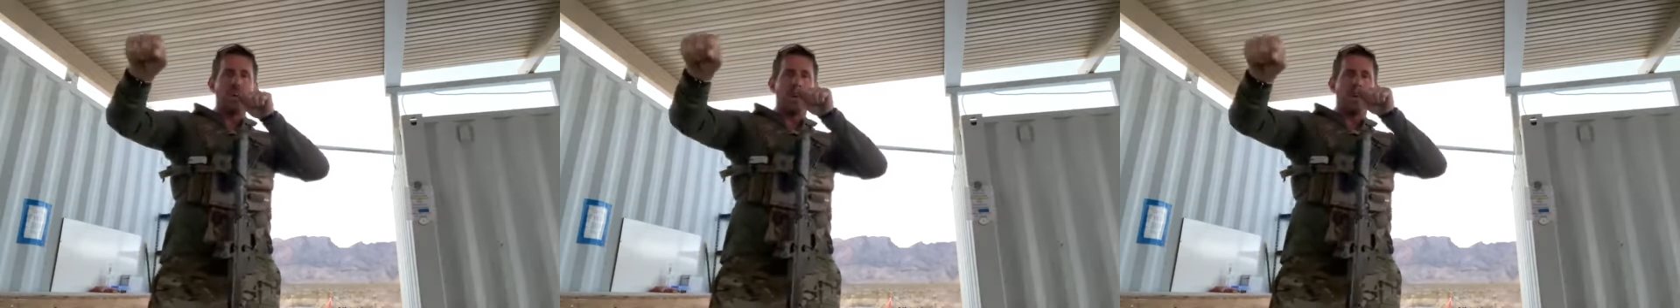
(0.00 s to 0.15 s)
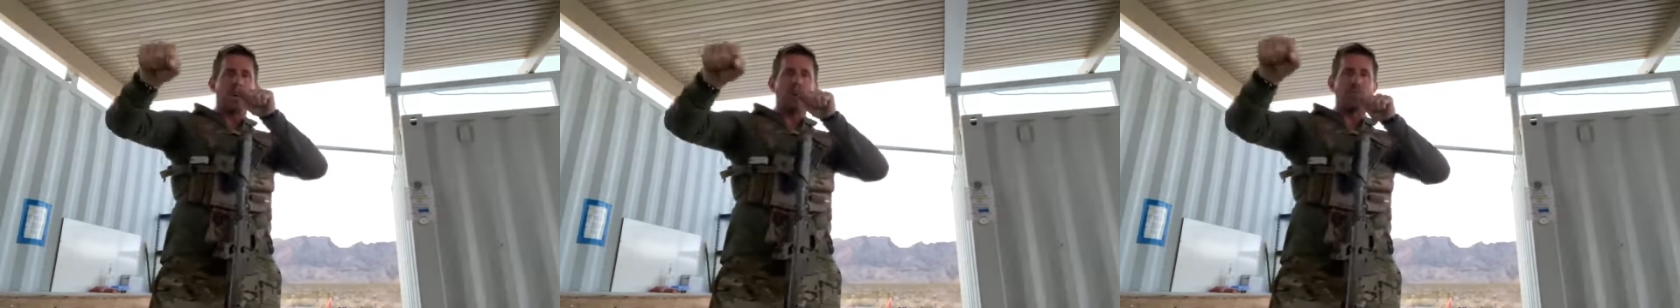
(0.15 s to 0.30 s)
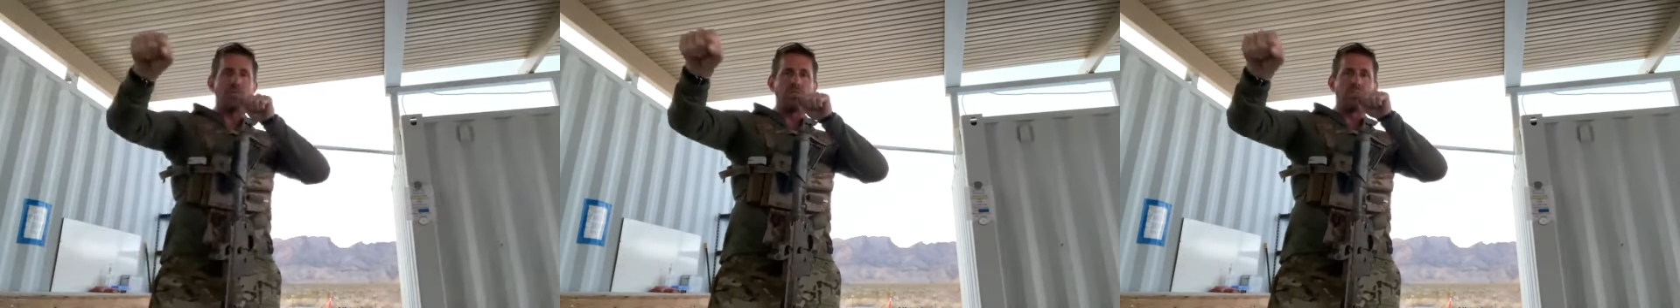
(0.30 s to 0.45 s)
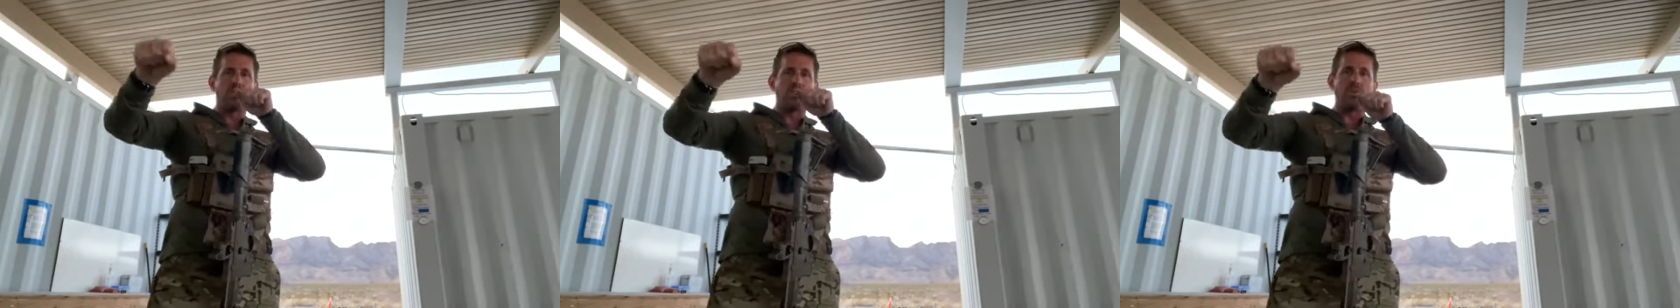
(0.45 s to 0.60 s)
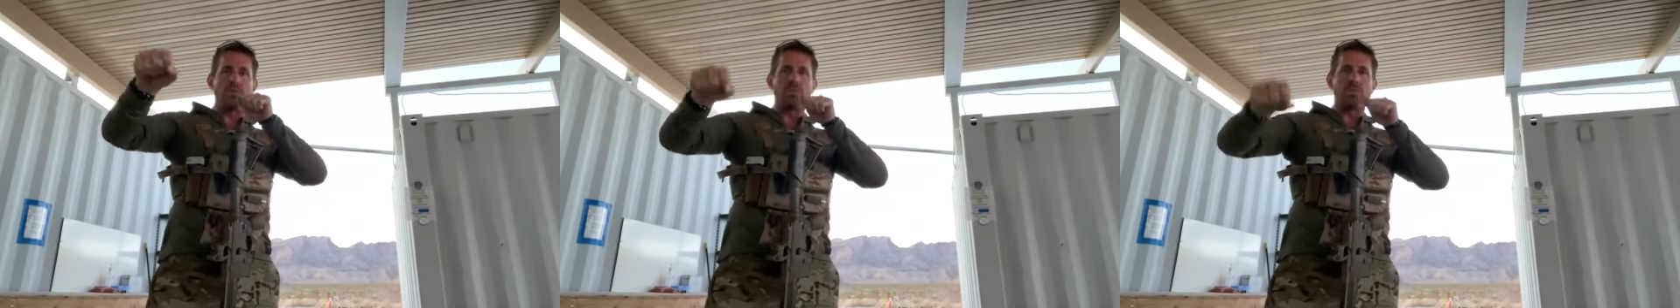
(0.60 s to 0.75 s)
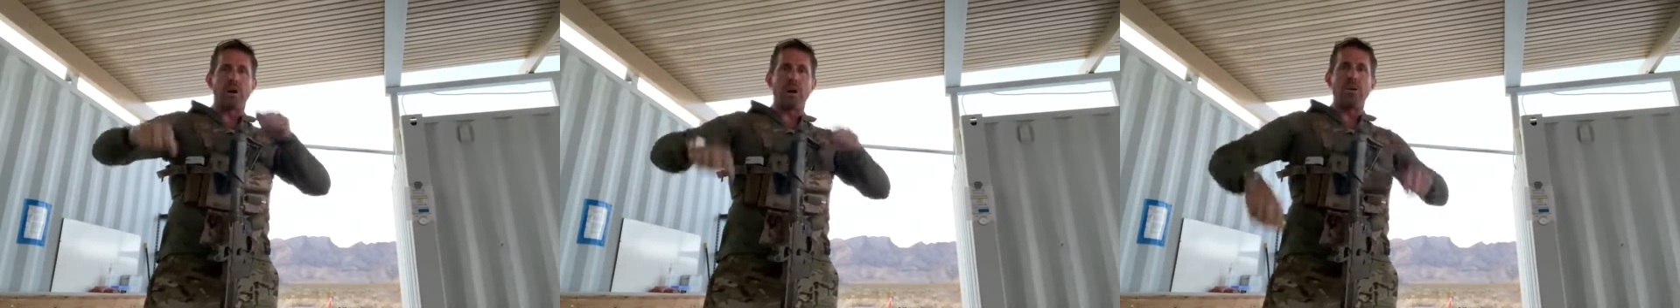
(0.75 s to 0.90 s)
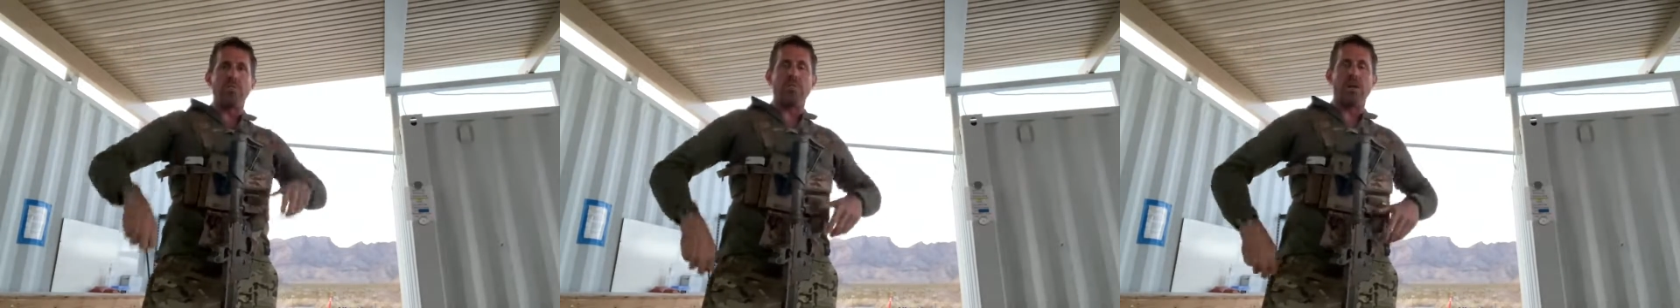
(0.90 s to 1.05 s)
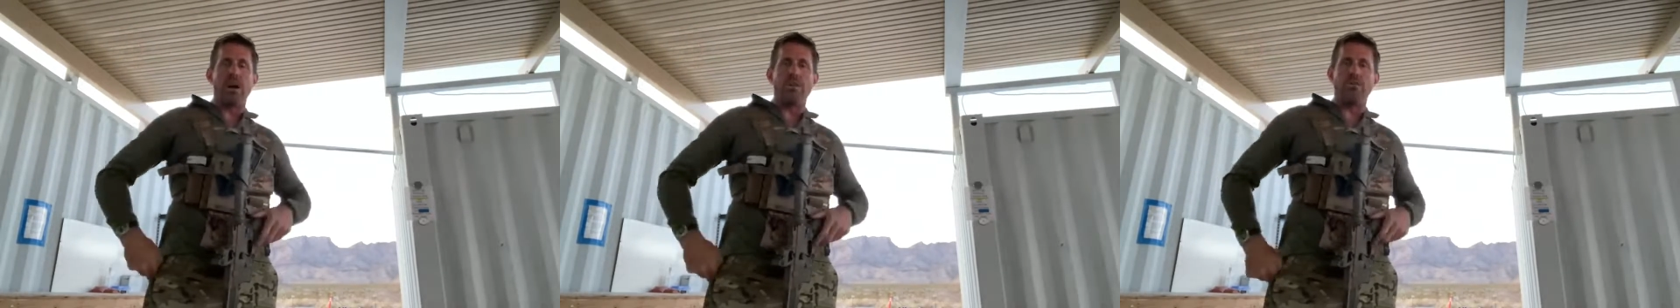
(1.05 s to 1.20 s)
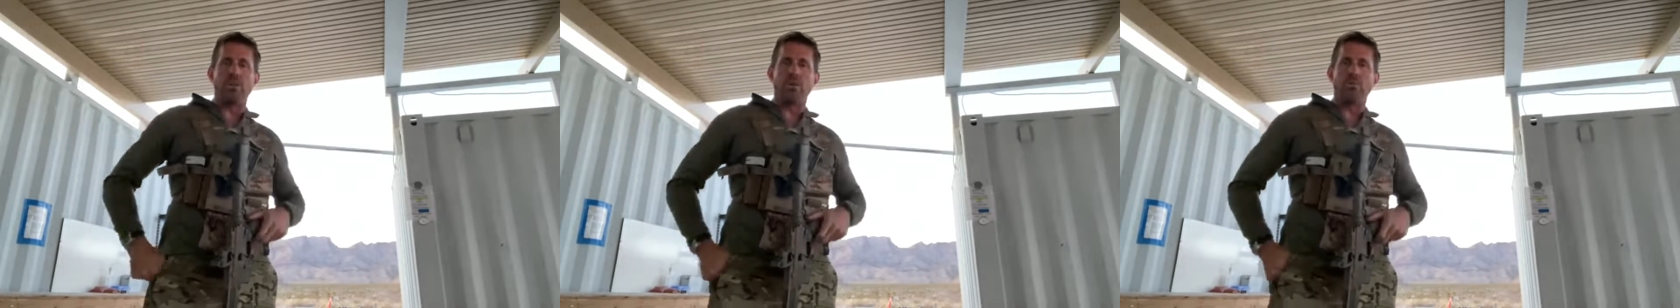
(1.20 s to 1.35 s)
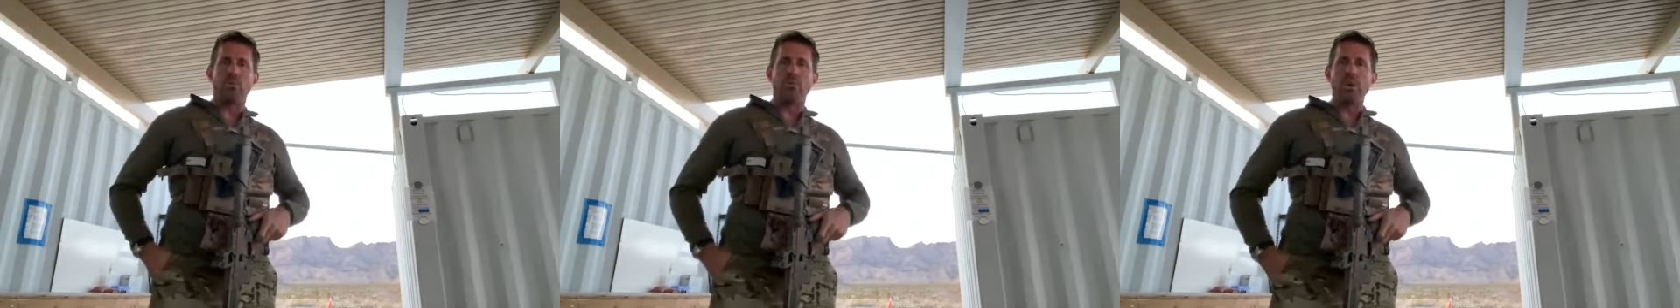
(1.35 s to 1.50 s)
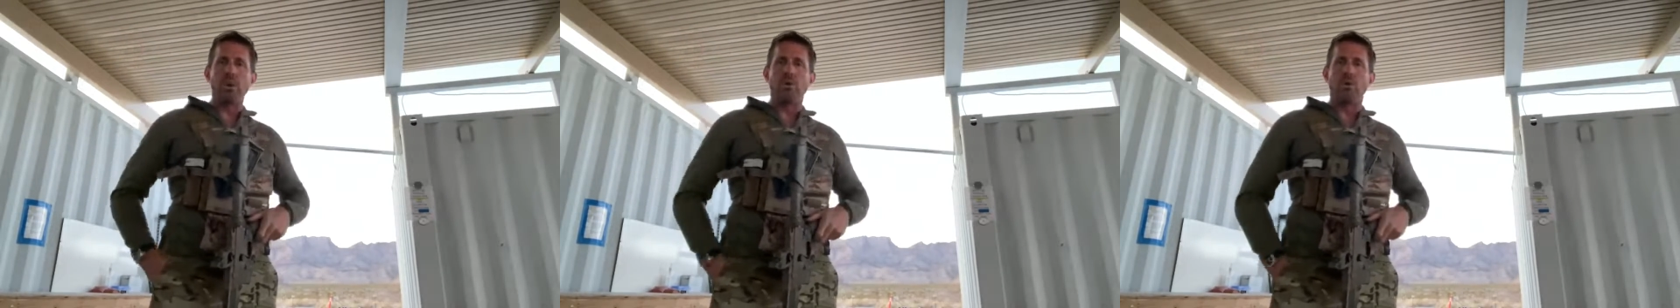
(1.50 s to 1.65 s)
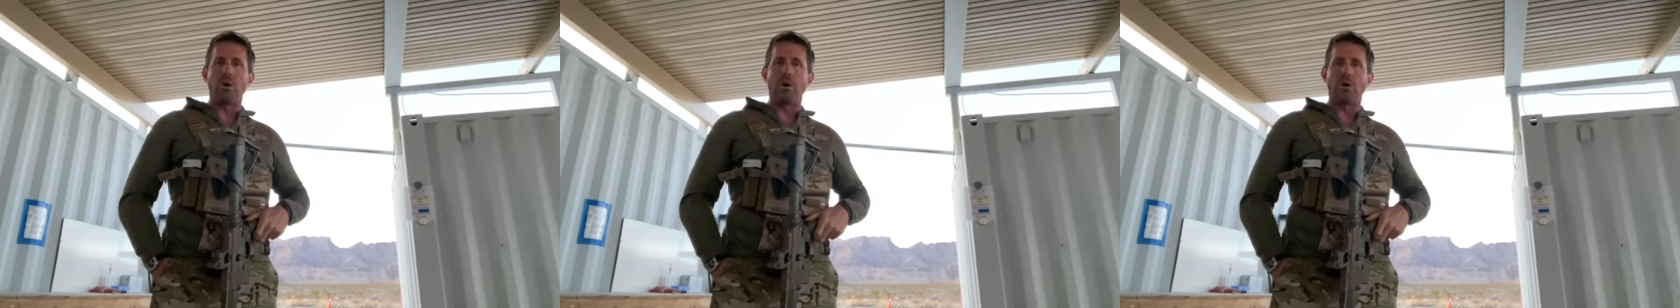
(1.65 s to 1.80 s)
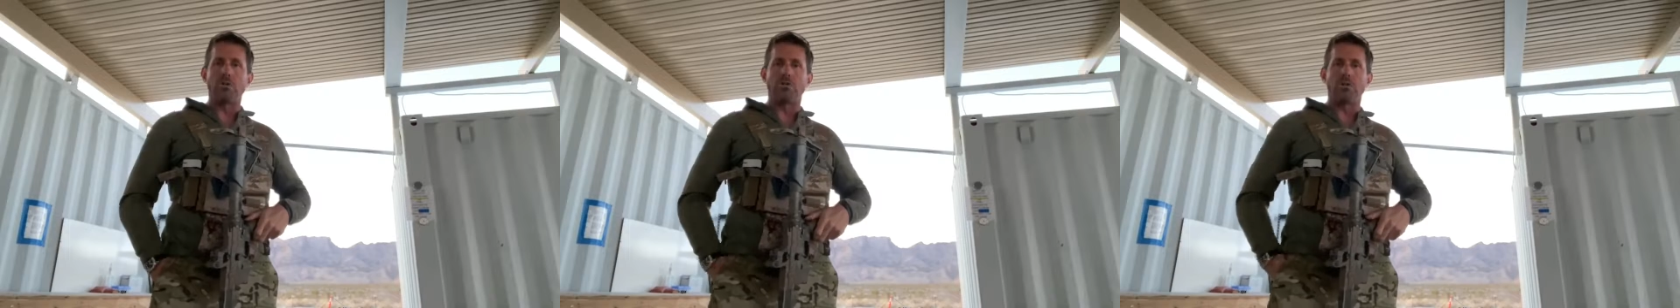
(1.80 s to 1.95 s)
and every single time that thing
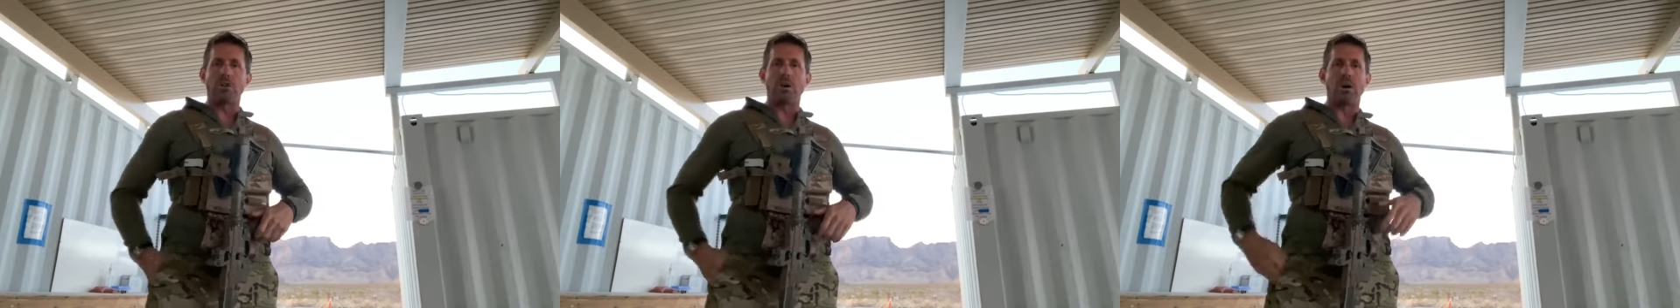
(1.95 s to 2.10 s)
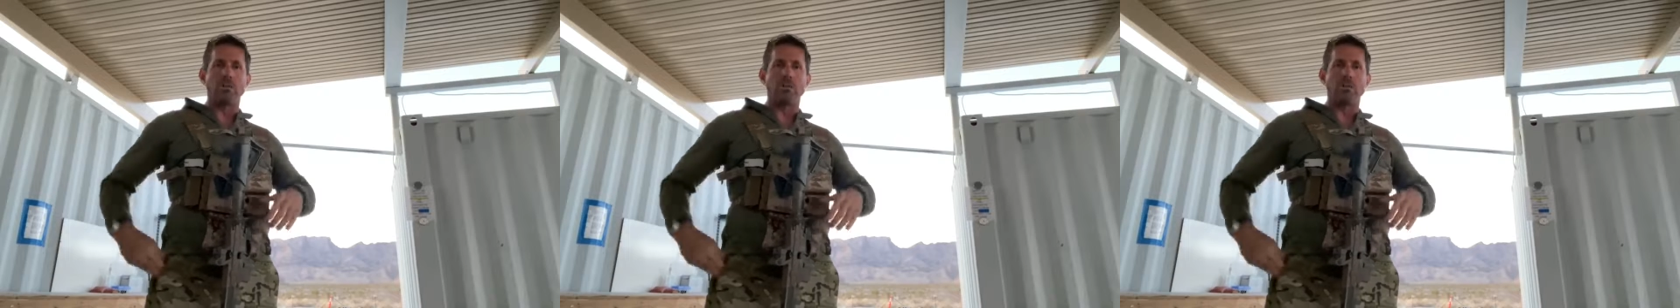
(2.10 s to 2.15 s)
recoils and